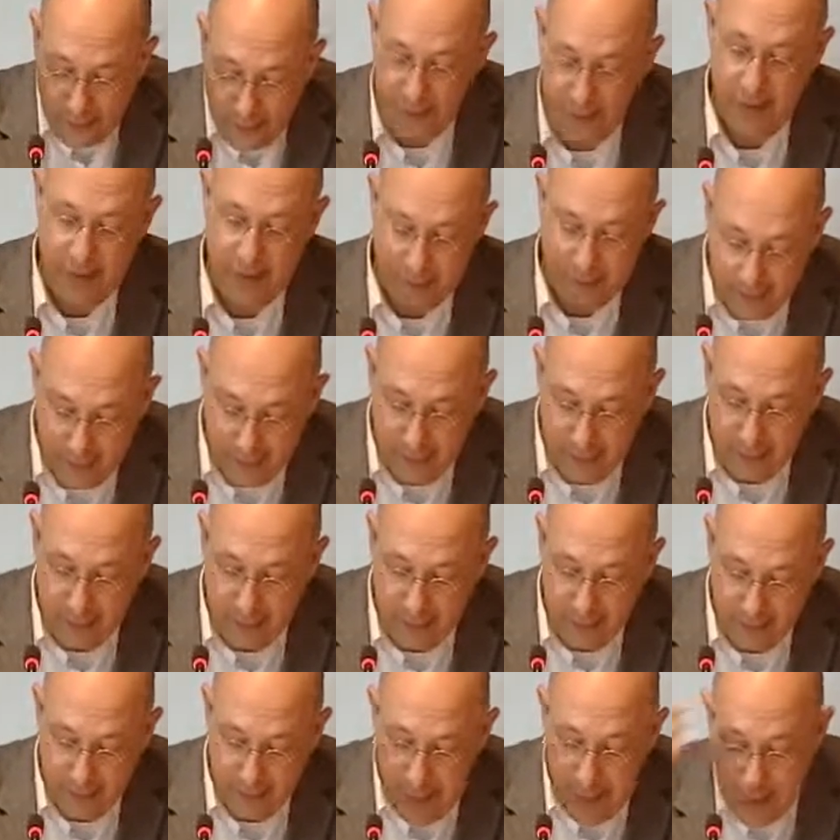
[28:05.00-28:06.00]
but
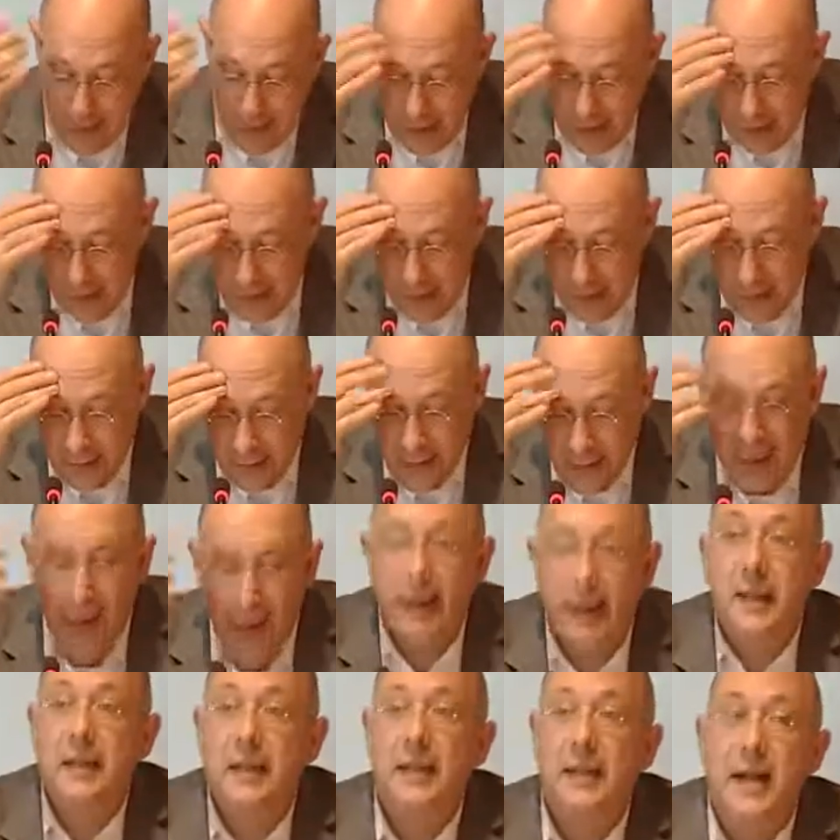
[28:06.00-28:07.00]
still there is,
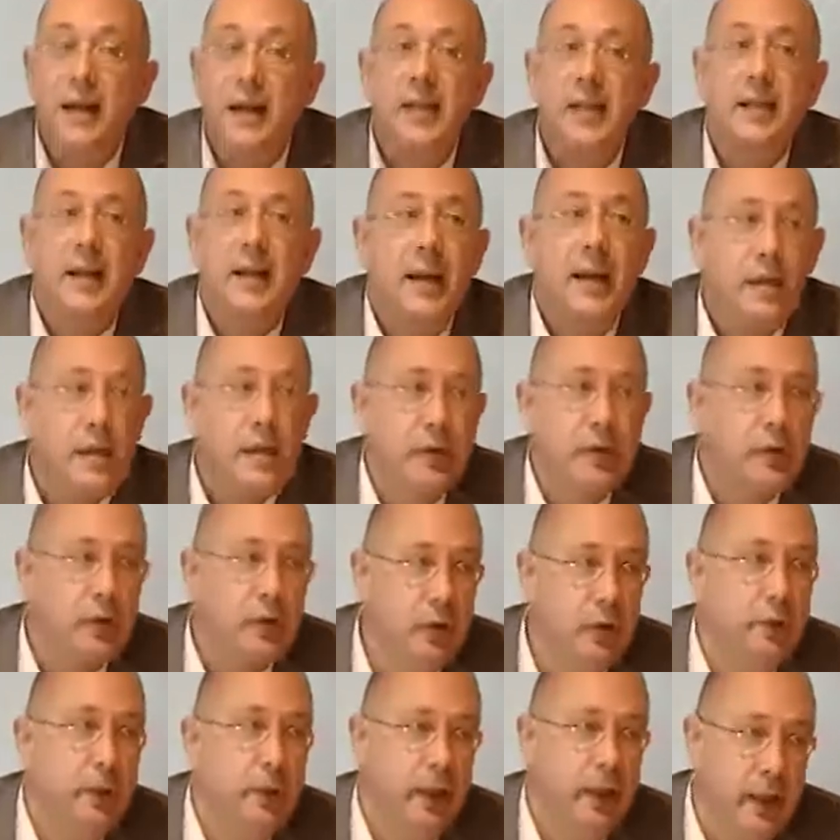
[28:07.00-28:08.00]
it is essential
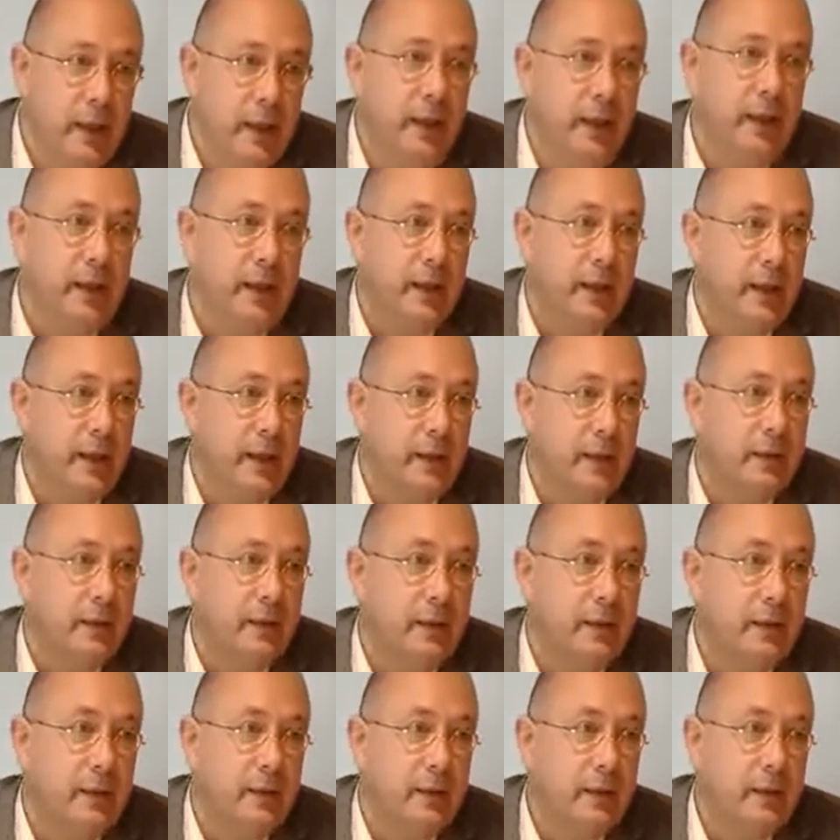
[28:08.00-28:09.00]
to be
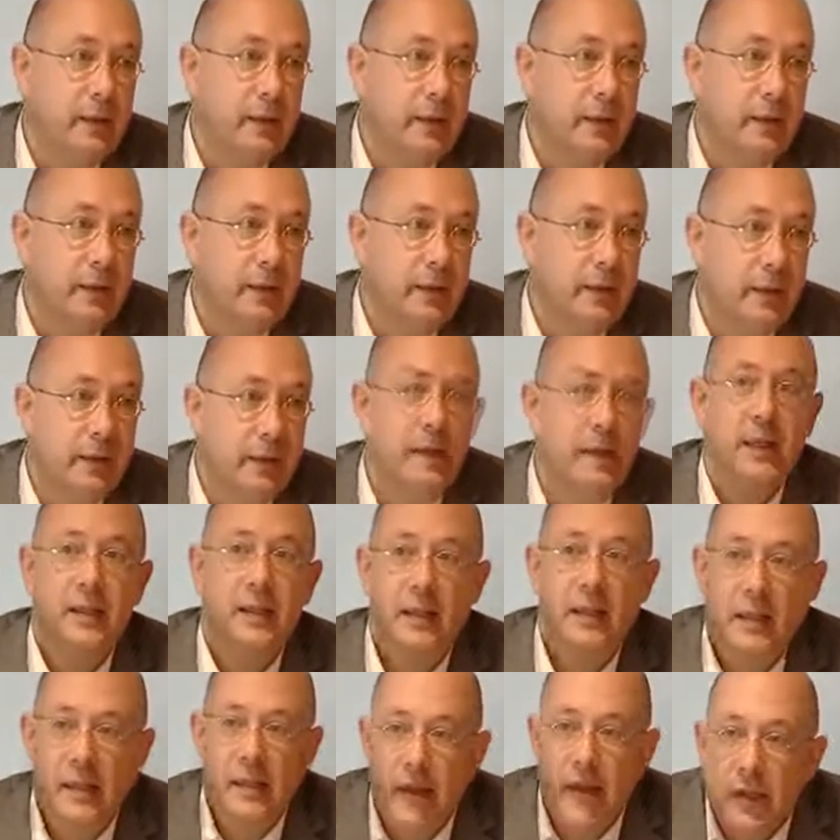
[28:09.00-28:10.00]
elitist. It
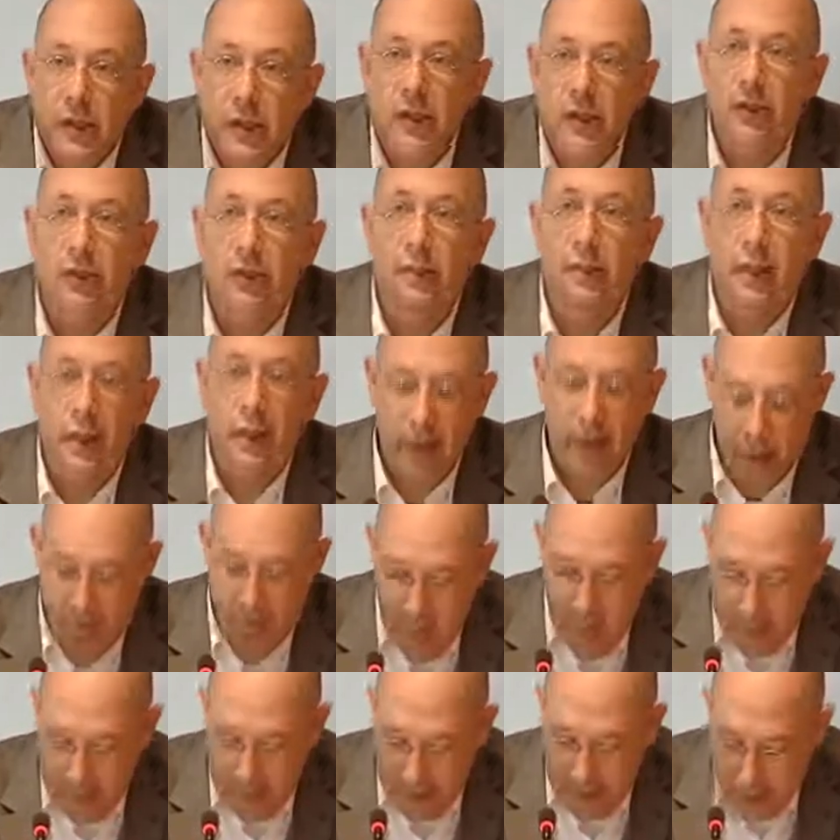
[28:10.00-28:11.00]
is essential to be
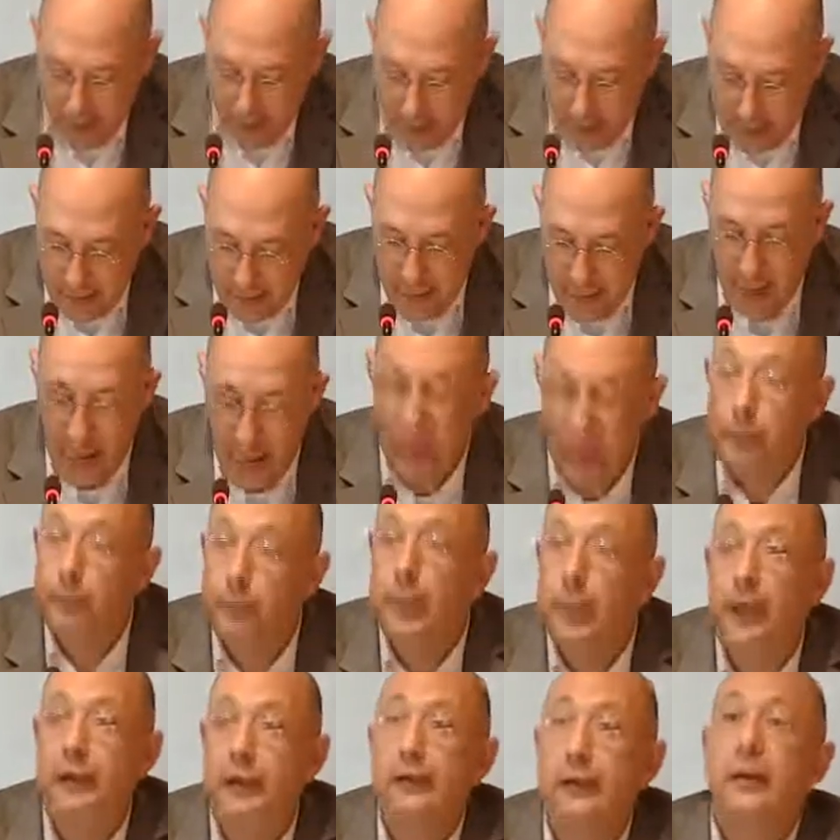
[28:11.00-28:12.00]
elitist.
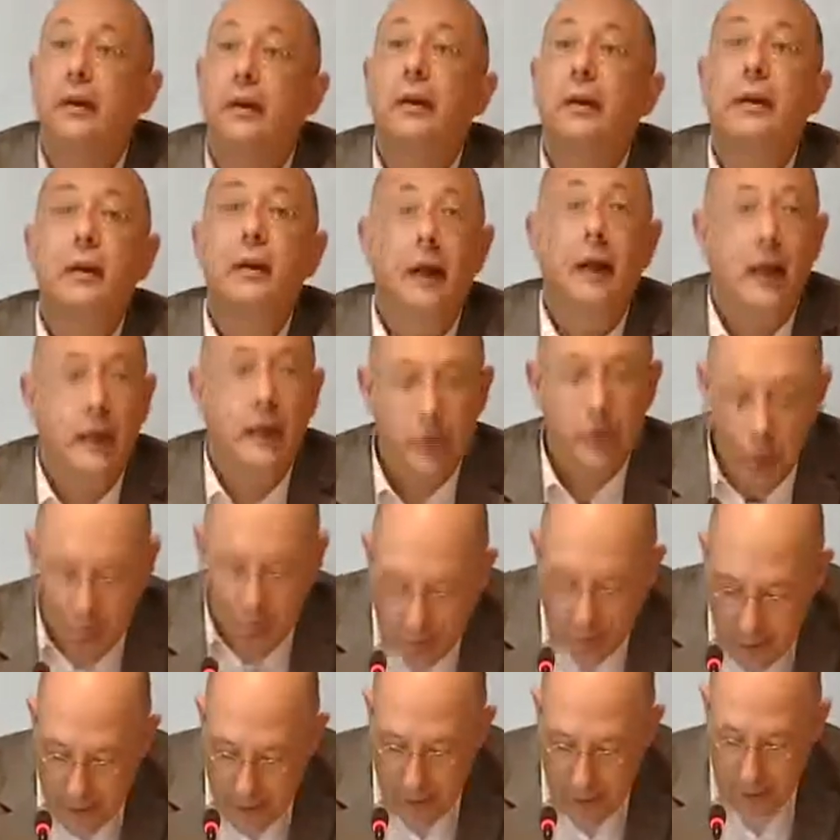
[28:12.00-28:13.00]
But in
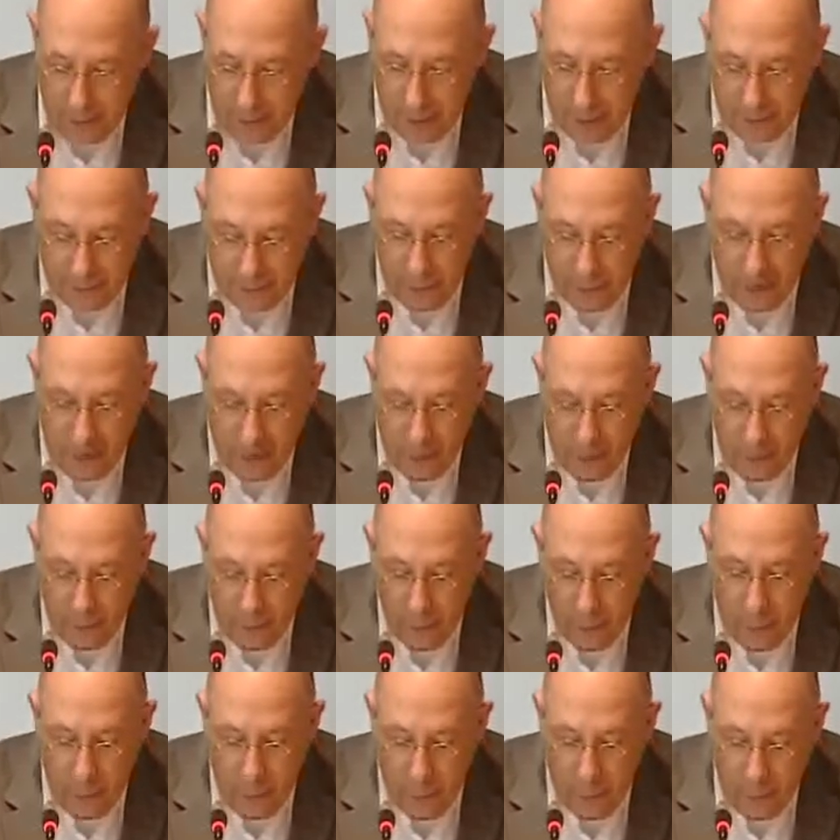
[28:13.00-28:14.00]
the original sense of
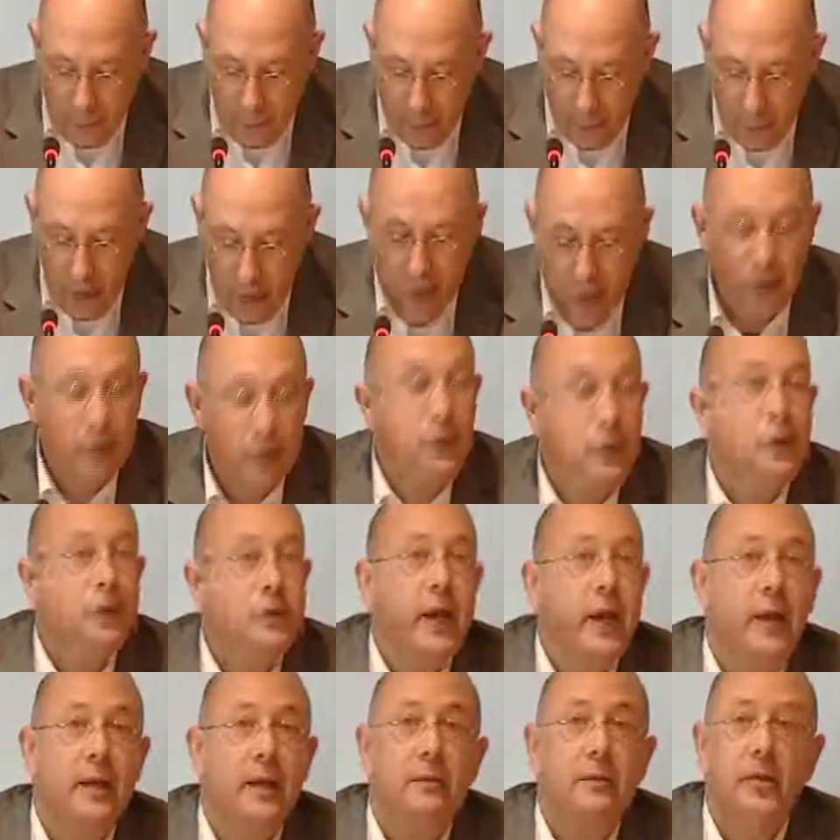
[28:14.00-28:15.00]
the word, to
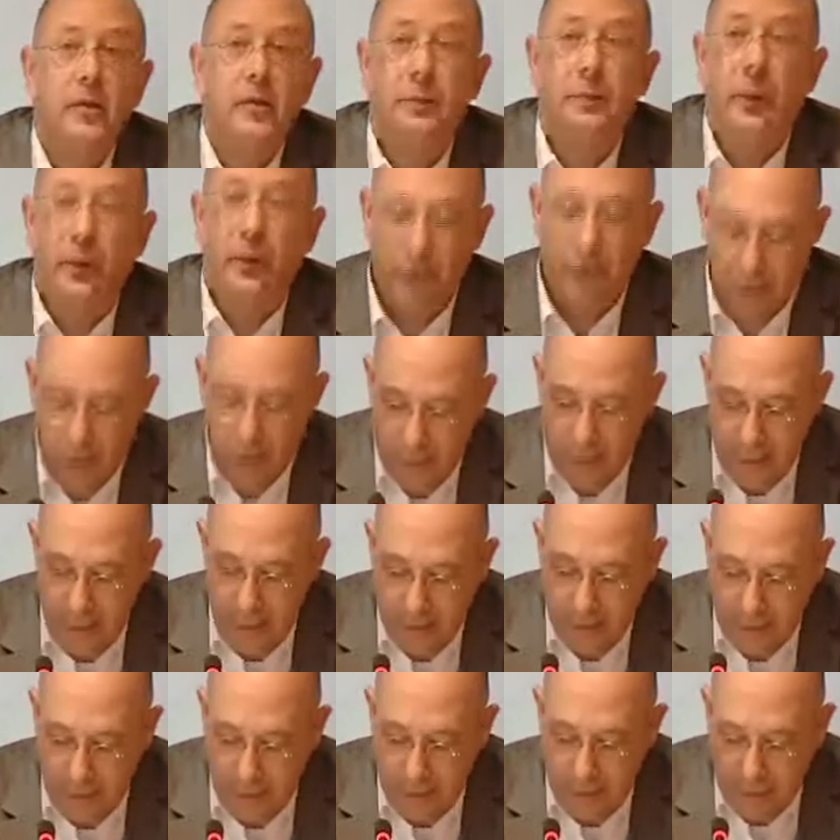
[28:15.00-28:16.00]
take
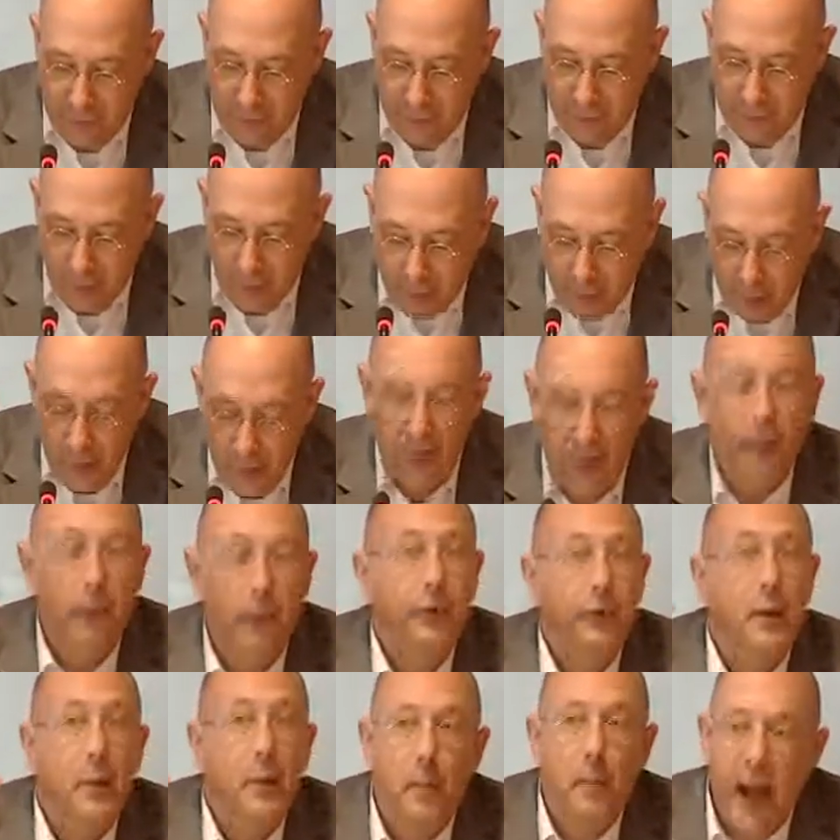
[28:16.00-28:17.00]
responsibility for
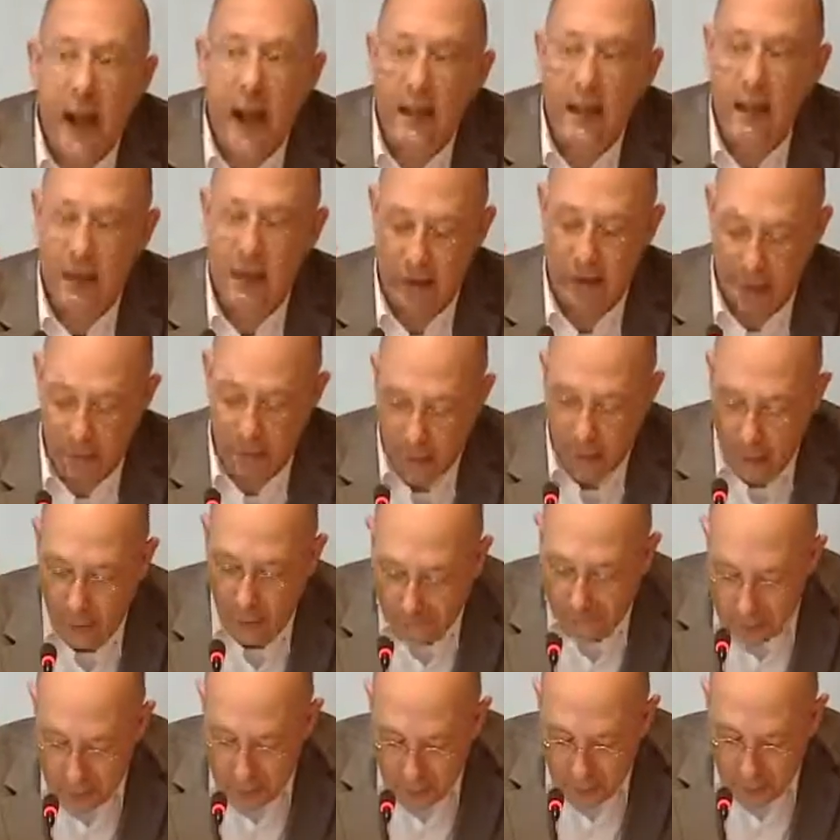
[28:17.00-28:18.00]
the best
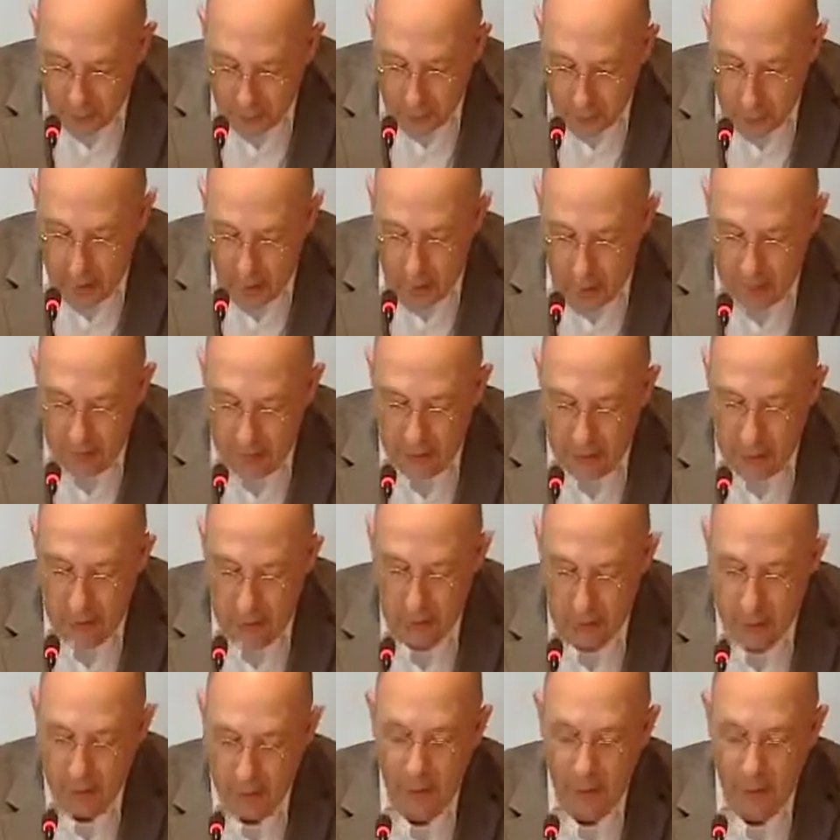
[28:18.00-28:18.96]
of the human mind.